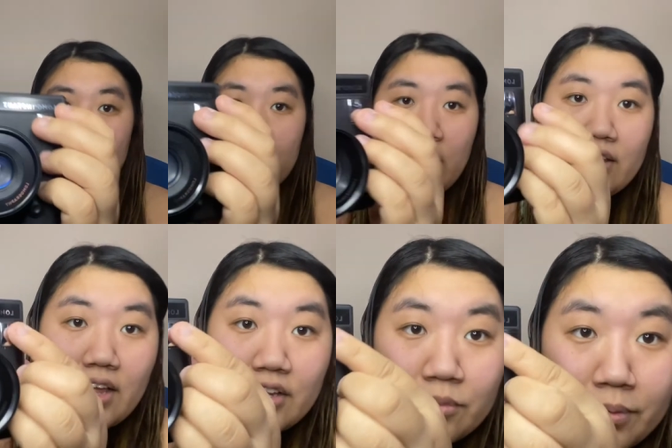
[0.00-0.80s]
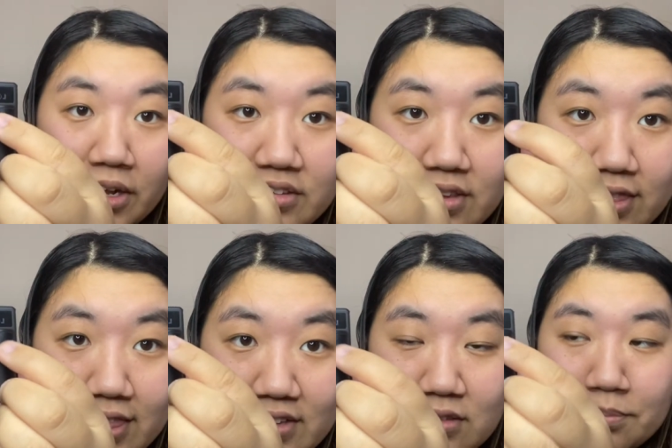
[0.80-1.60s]
And then you press
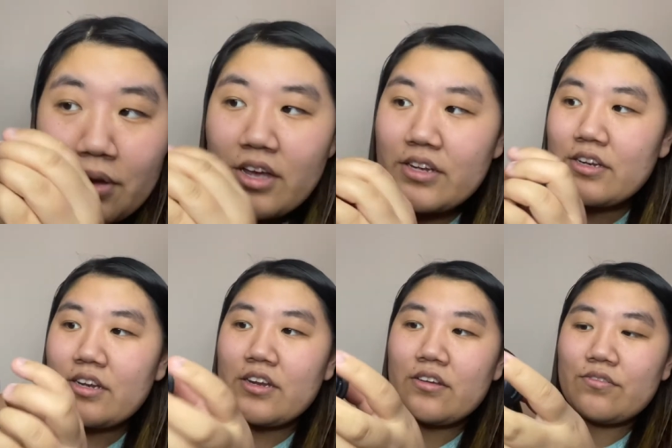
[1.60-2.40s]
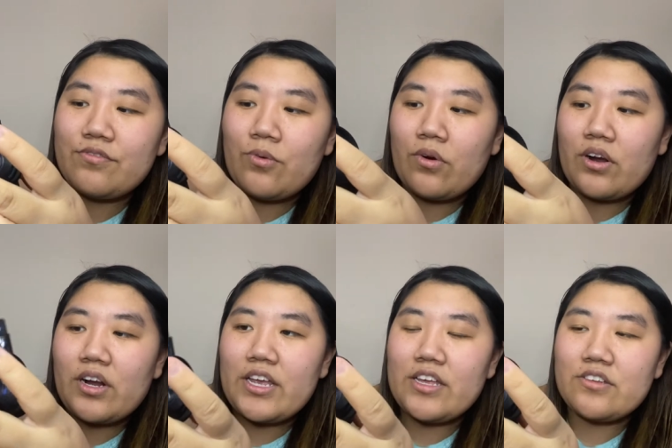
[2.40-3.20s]
this button
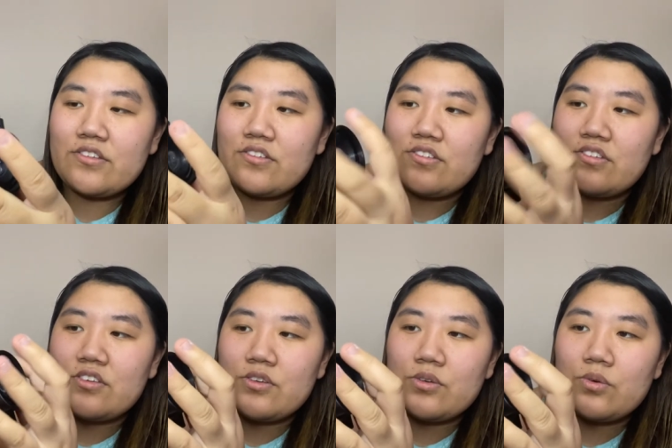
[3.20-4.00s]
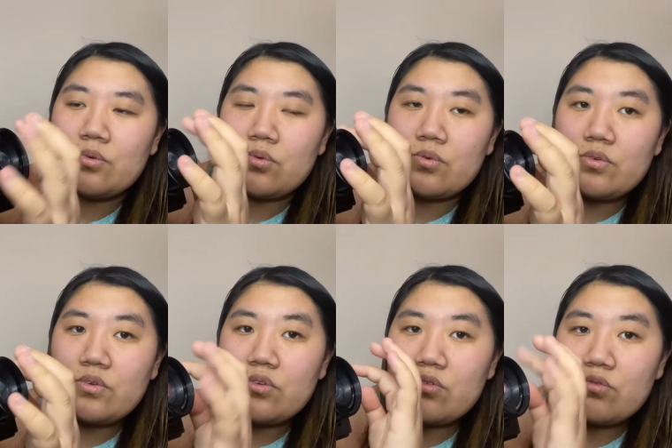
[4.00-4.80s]
for it to
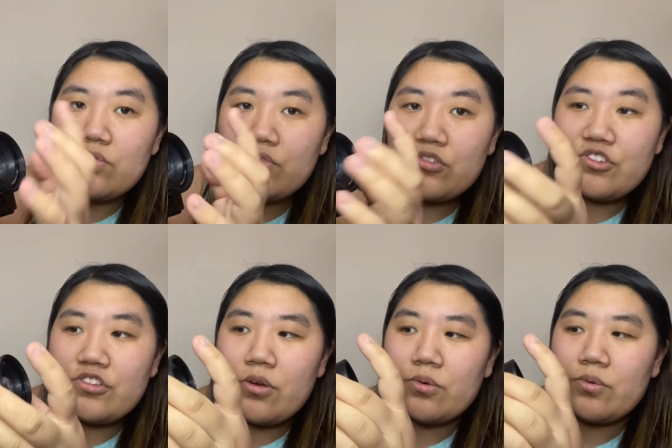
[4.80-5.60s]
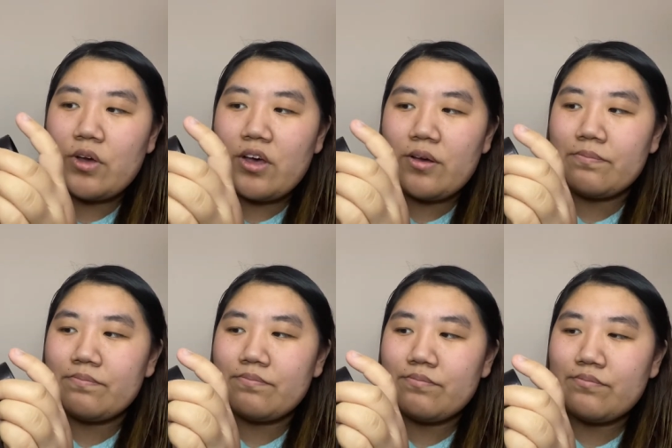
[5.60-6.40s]
show
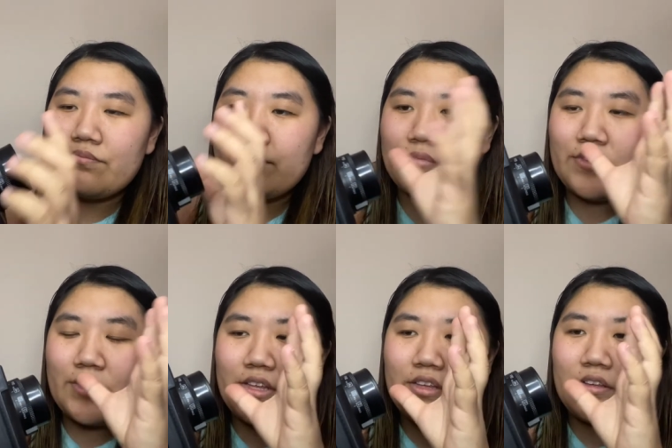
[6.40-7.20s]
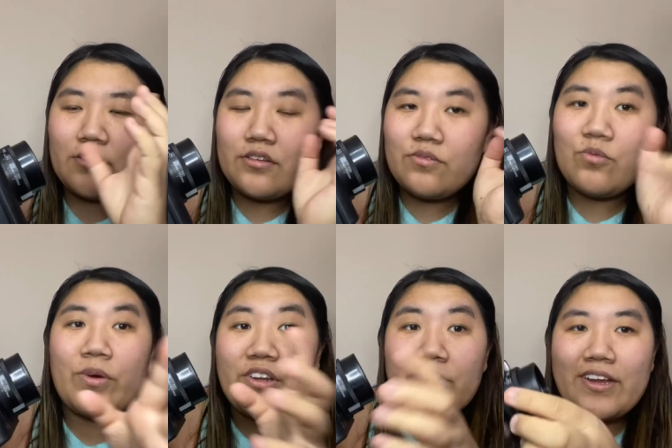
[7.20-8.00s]
um,
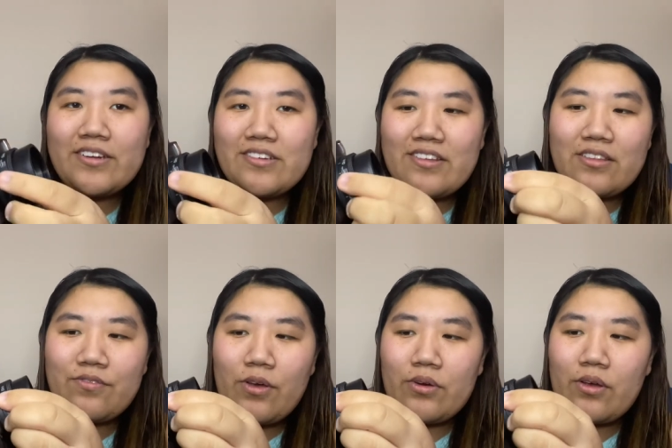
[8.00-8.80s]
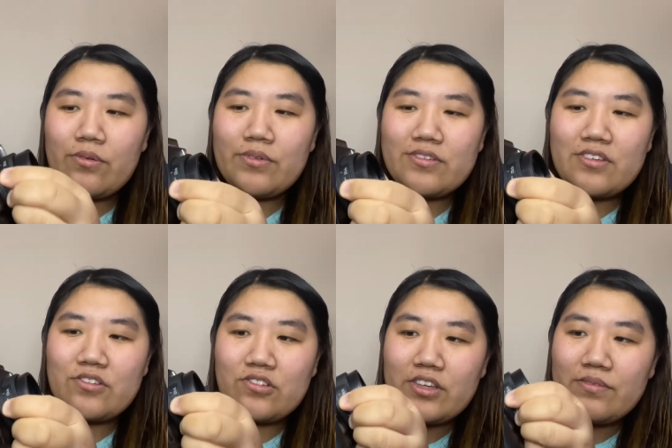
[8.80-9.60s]
when you're ready to take the photo,
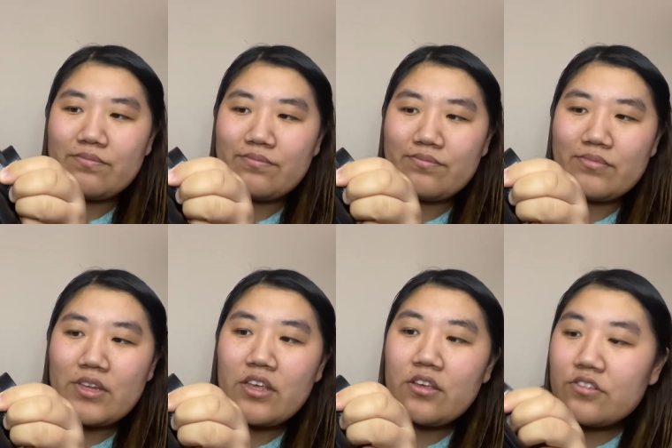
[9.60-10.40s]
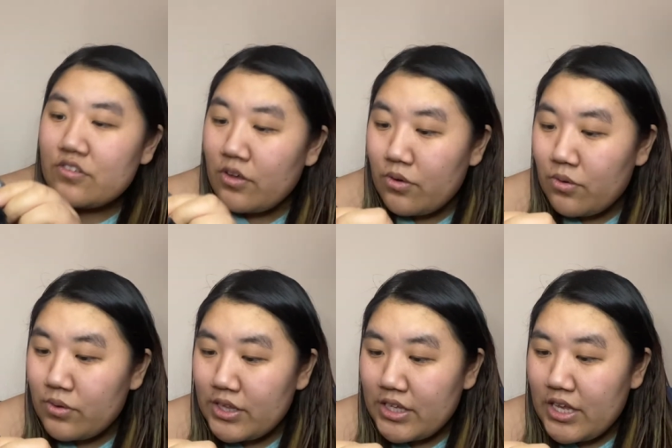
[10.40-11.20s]
essentially.
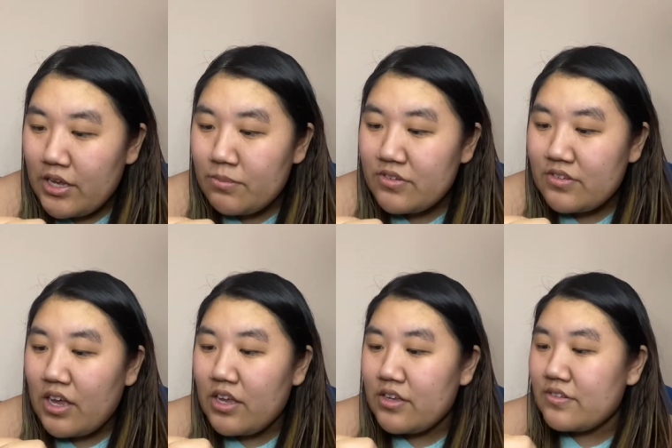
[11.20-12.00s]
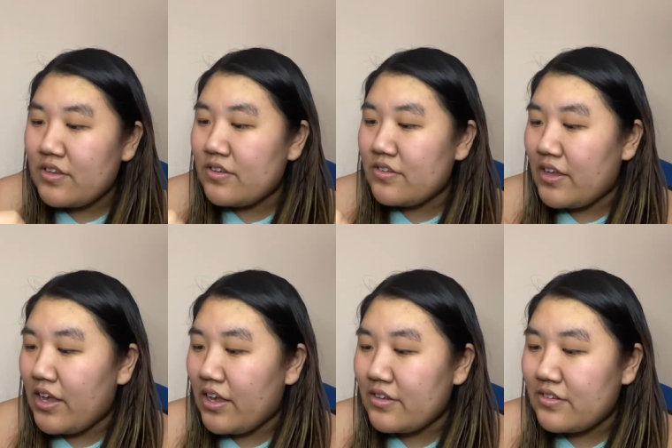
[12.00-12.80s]
So the camera size is
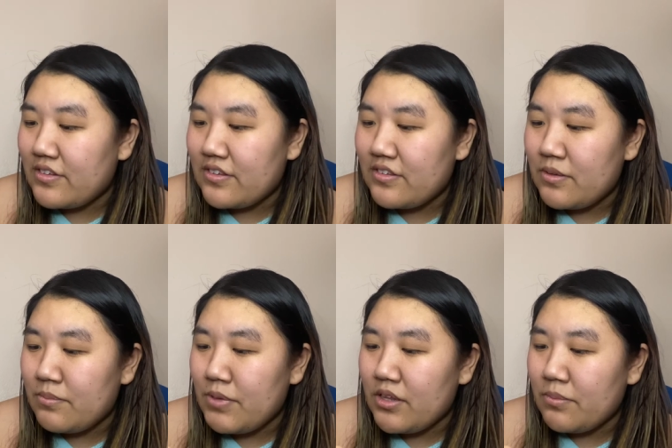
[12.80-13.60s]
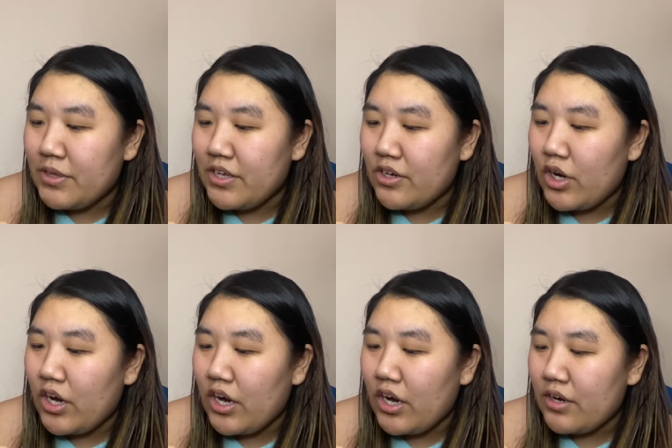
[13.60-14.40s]
a 60
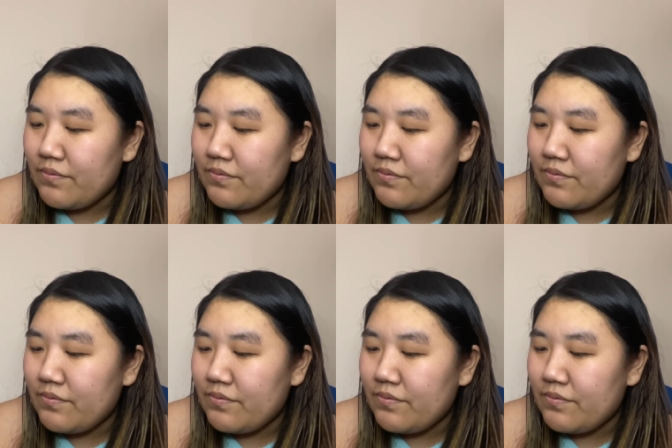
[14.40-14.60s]
millimeter.